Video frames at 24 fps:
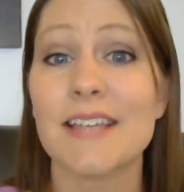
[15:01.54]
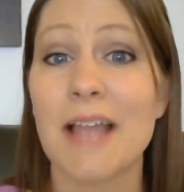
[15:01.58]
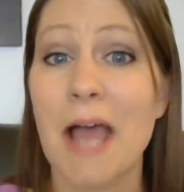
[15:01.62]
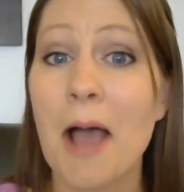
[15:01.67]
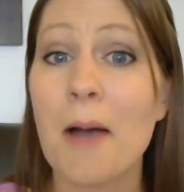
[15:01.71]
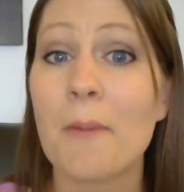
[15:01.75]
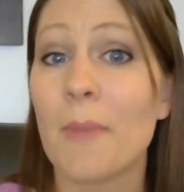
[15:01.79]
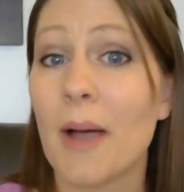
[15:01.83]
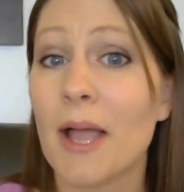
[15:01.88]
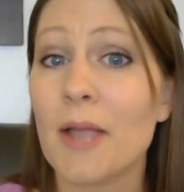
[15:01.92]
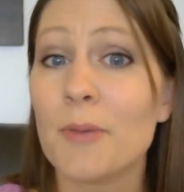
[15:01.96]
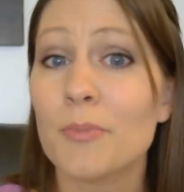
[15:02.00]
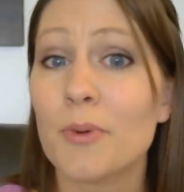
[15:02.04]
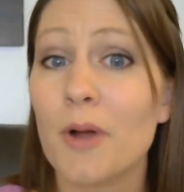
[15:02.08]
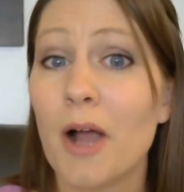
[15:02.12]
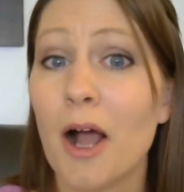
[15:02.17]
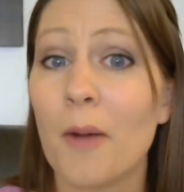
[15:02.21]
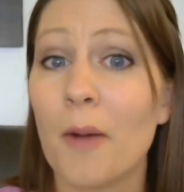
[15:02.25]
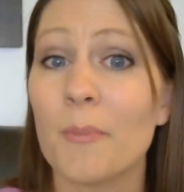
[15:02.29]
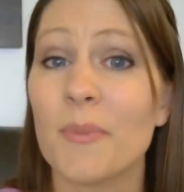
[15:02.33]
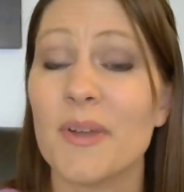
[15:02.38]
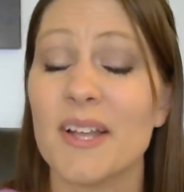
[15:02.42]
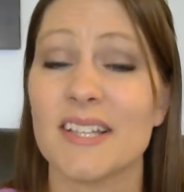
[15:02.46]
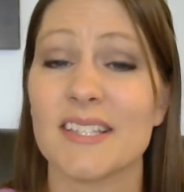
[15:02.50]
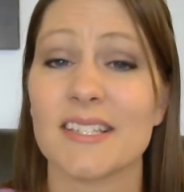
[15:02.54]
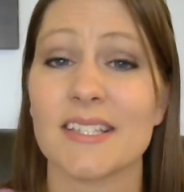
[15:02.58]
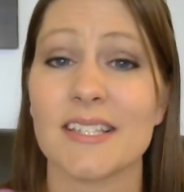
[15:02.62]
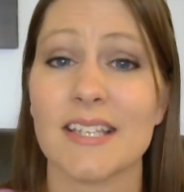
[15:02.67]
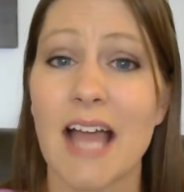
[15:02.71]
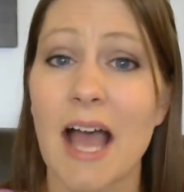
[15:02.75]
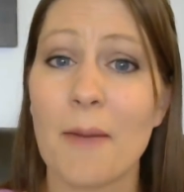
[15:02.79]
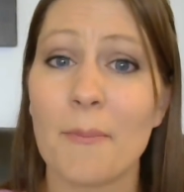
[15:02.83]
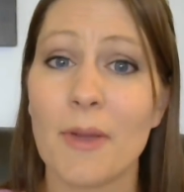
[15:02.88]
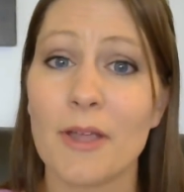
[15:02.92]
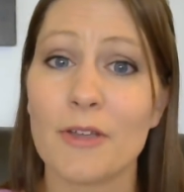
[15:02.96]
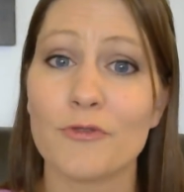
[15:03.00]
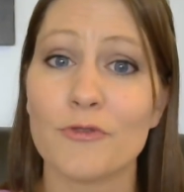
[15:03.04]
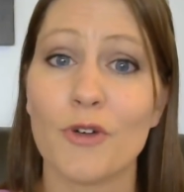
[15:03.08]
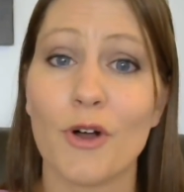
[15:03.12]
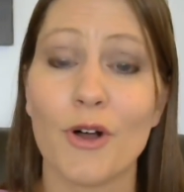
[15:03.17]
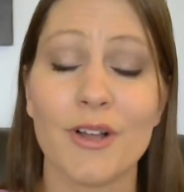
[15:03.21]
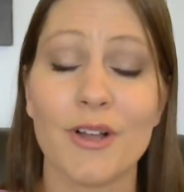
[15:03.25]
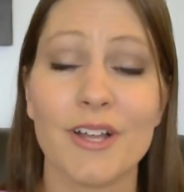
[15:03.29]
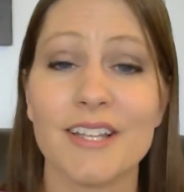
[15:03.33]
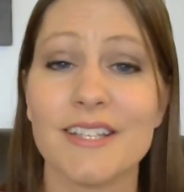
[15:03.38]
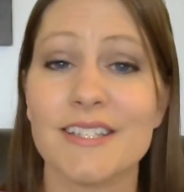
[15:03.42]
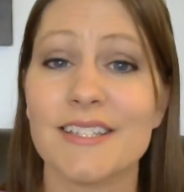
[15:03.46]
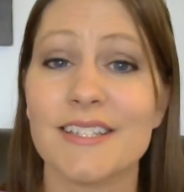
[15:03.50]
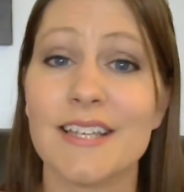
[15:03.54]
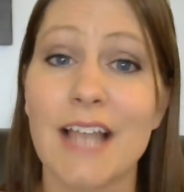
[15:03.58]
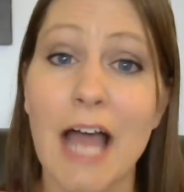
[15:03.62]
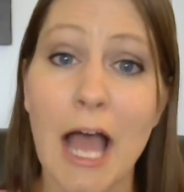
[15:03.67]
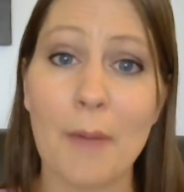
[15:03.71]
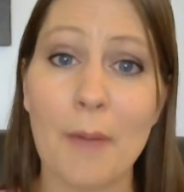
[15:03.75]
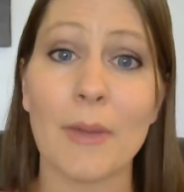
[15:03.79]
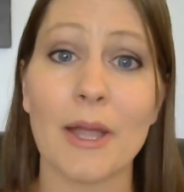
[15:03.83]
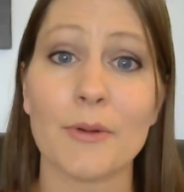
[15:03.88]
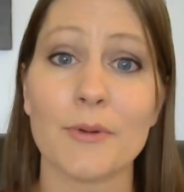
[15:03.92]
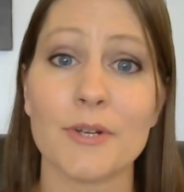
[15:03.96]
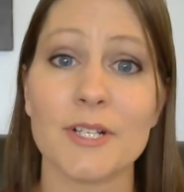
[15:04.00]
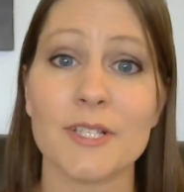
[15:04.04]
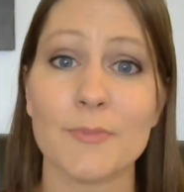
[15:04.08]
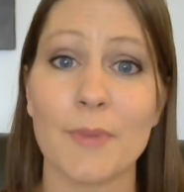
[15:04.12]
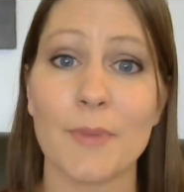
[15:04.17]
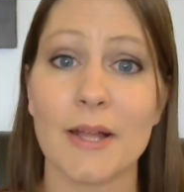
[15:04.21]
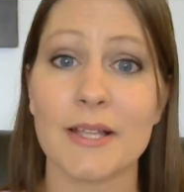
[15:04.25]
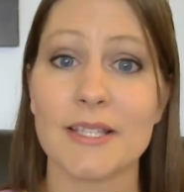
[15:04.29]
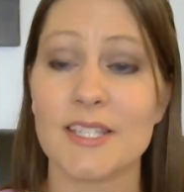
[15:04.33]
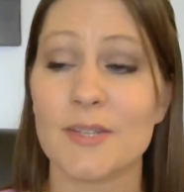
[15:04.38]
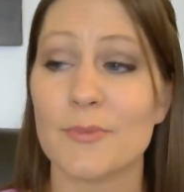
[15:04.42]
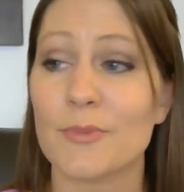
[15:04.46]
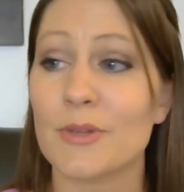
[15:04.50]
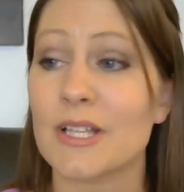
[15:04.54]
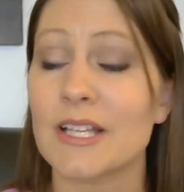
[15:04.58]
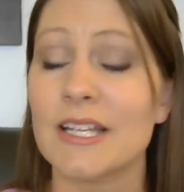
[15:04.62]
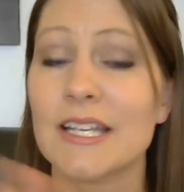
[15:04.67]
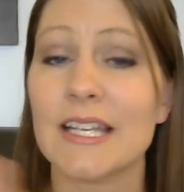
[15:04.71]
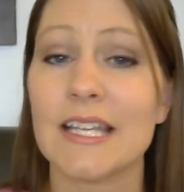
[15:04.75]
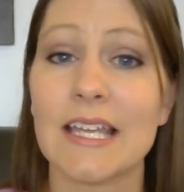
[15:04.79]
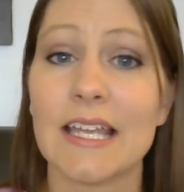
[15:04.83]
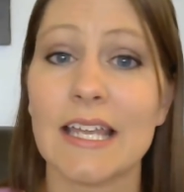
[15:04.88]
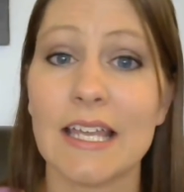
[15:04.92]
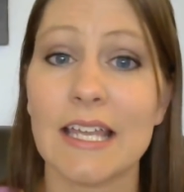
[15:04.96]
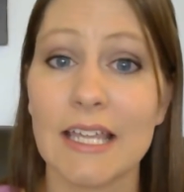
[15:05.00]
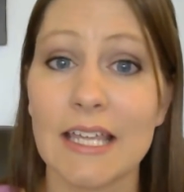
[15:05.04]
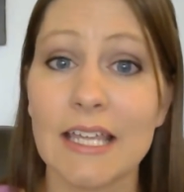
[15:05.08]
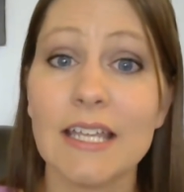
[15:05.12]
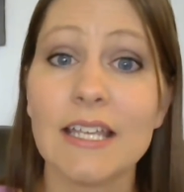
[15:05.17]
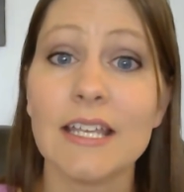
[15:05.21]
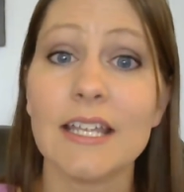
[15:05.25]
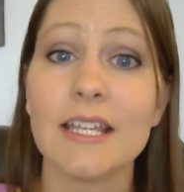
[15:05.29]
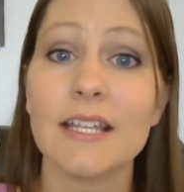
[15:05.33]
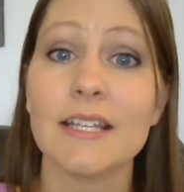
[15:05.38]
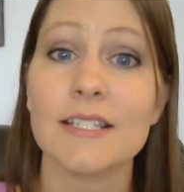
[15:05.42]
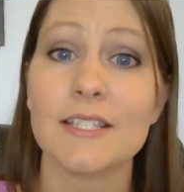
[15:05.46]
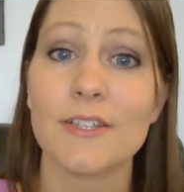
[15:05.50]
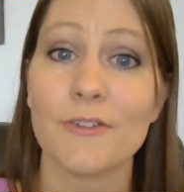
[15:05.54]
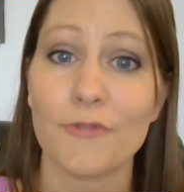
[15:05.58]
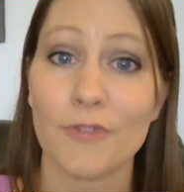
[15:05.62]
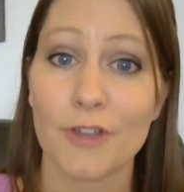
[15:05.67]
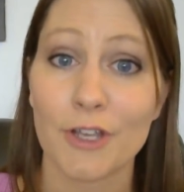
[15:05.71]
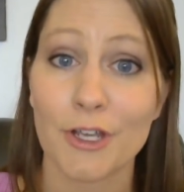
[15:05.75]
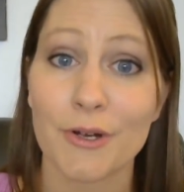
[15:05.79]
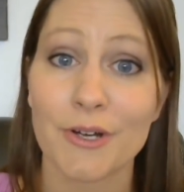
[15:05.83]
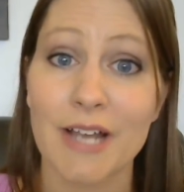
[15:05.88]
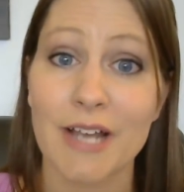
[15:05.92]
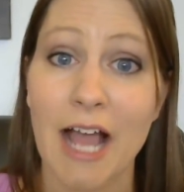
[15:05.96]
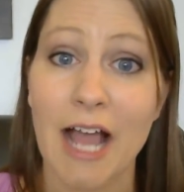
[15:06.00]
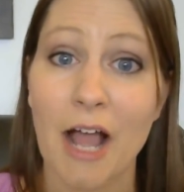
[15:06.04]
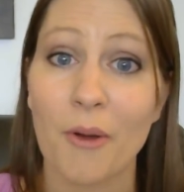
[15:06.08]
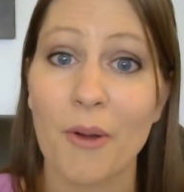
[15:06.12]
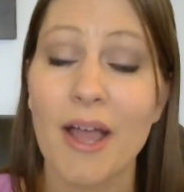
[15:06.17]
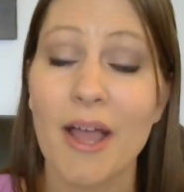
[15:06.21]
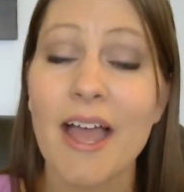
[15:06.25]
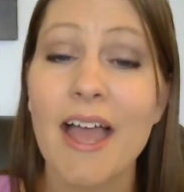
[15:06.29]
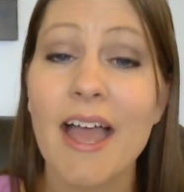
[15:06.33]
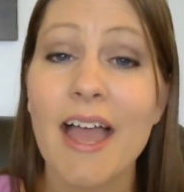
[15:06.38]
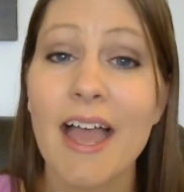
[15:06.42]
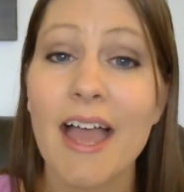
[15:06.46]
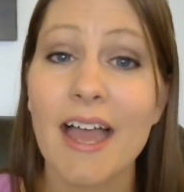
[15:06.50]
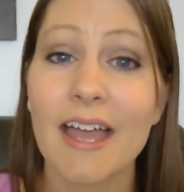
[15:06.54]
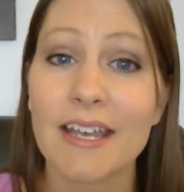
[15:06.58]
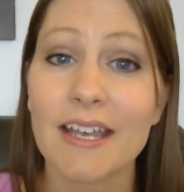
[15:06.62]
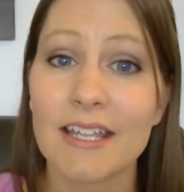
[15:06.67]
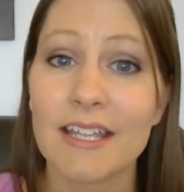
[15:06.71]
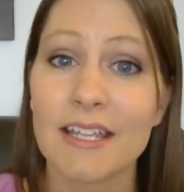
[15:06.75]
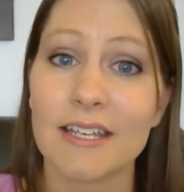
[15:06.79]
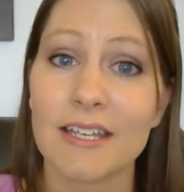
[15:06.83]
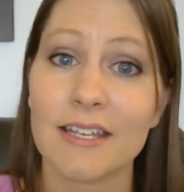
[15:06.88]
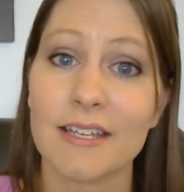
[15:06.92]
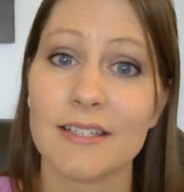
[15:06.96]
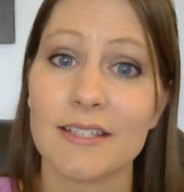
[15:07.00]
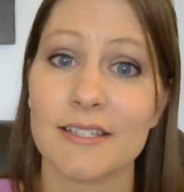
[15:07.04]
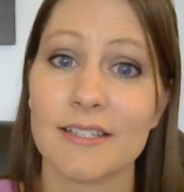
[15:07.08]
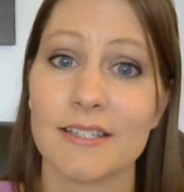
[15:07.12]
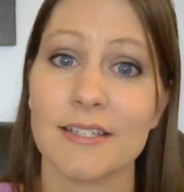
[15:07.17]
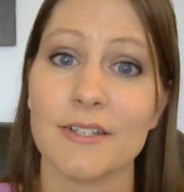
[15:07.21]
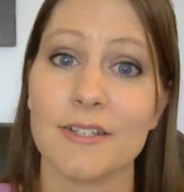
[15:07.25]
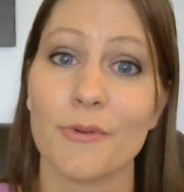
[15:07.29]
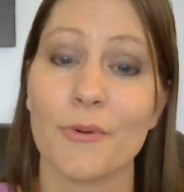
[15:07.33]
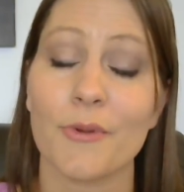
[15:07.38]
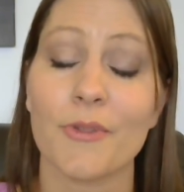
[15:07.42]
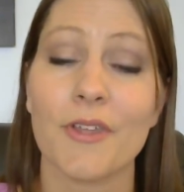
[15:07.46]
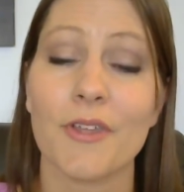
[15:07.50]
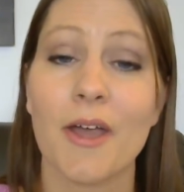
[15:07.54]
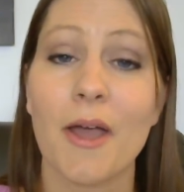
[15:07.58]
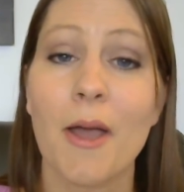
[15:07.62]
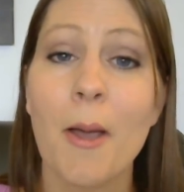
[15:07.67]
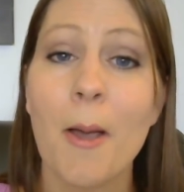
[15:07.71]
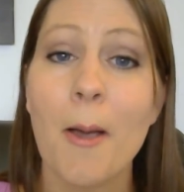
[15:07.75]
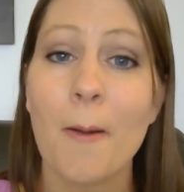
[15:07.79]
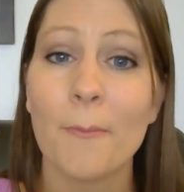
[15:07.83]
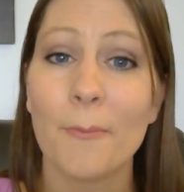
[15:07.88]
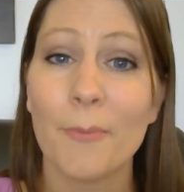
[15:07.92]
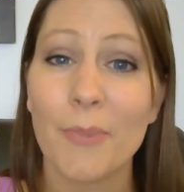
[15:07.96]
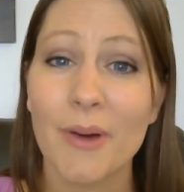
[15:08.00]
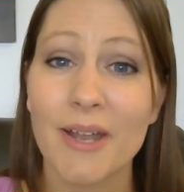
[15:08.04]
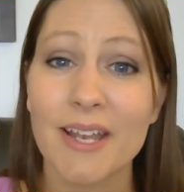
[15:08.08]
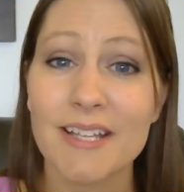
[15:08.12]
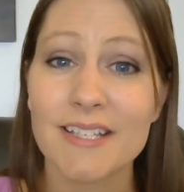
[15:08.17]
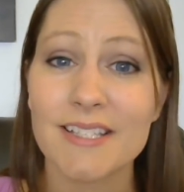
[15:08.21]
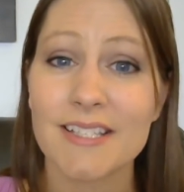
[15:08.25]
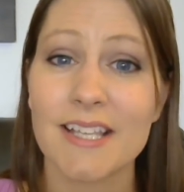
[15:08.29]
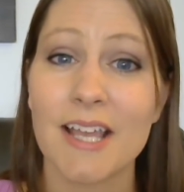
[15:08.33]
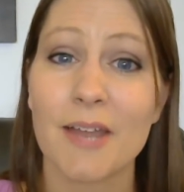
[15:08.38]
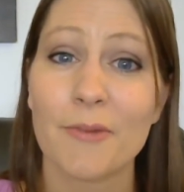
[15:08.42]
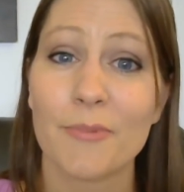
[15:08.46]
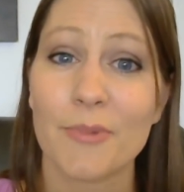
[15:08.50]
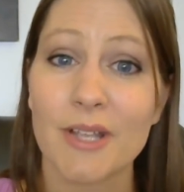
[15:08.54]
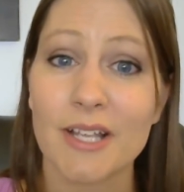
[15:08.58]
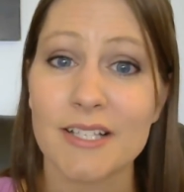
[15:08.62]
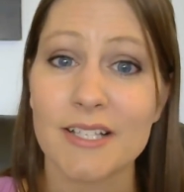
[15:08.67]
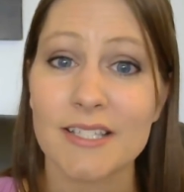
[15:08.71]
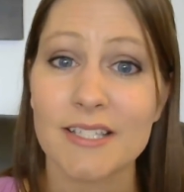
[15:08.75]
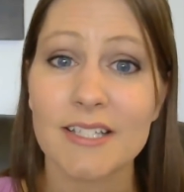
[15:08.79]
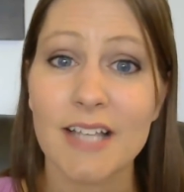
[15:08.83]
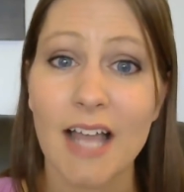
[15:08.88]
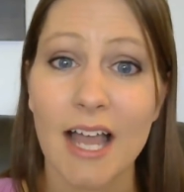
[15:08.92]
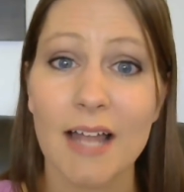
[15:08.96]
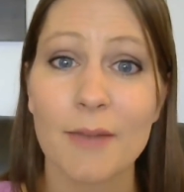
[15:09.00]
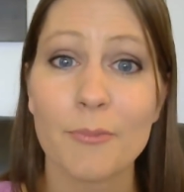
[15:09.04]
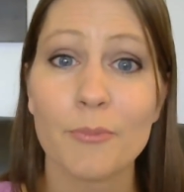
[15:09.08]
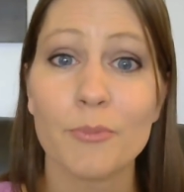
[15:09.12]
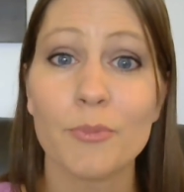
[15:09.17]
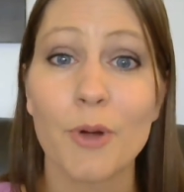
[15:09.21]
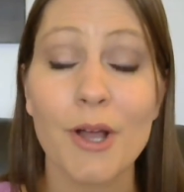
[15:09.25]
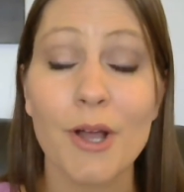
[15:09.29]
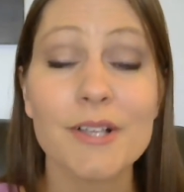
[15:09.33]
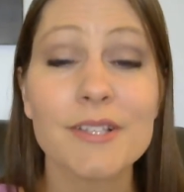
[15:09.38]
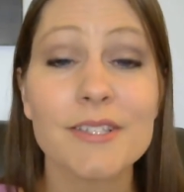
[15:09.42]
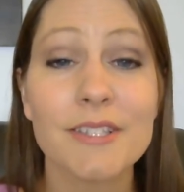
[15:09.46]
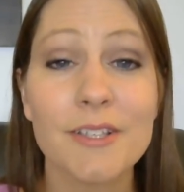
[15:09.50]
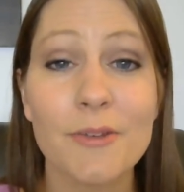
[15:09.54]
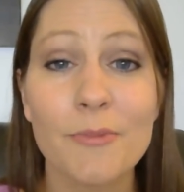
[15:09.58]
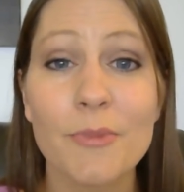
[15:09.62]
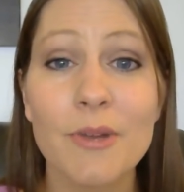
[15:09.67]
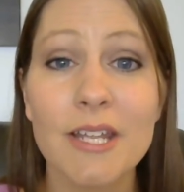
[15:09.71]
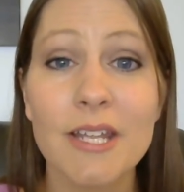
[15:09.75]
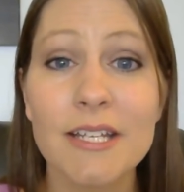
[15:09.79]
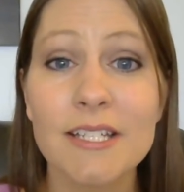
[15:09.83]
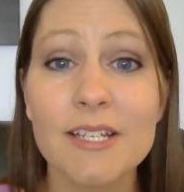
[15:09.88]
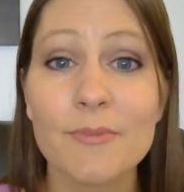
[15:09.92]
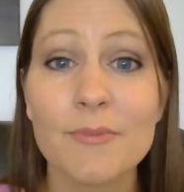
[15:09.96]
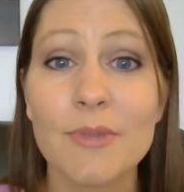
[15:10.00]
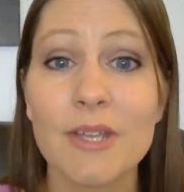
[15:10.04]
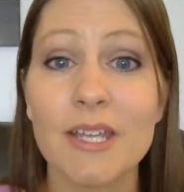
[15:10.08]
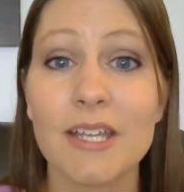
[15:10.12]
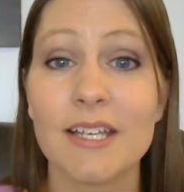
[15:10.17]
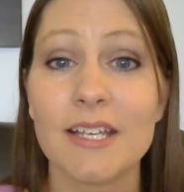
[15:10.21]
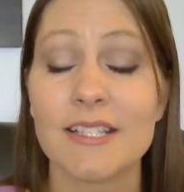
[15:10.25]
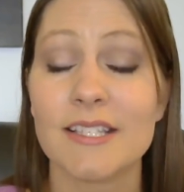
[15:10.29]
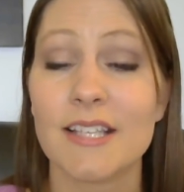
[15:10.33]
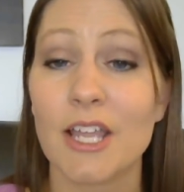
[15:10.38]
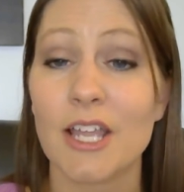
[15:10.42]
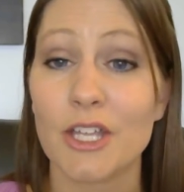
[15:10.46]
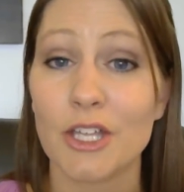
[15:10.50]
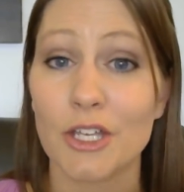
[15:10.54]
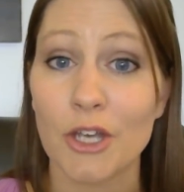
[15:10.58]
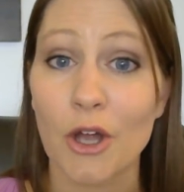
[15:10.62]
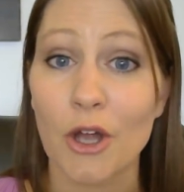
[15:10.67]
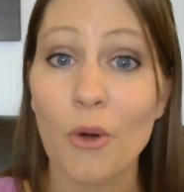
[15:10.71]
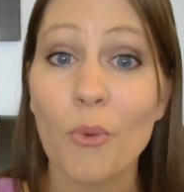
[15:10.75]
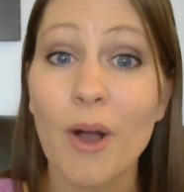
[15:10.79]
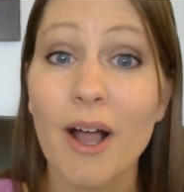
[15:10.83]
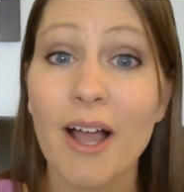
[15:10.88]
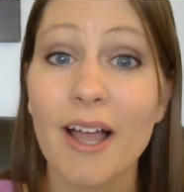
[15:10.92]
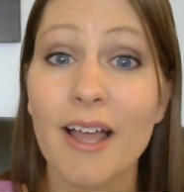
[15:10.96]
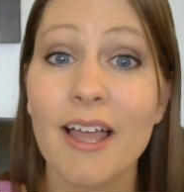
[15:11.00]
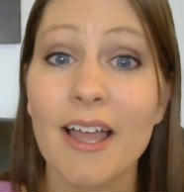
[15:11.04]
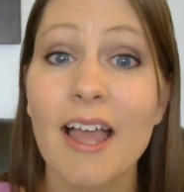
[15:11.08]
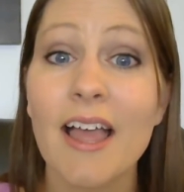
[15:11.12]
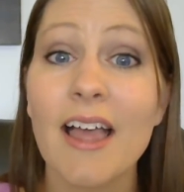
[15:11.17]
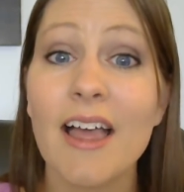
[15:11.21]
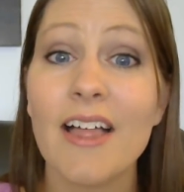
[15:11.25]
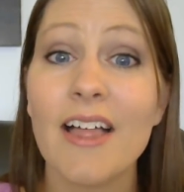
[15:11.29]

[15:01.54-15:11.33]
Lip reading: not my problem. It's not my fault. It's not my responsibility. He needs to figure it out and he needs to deal with it. But instead, because God brought somebody to me to say, you know what?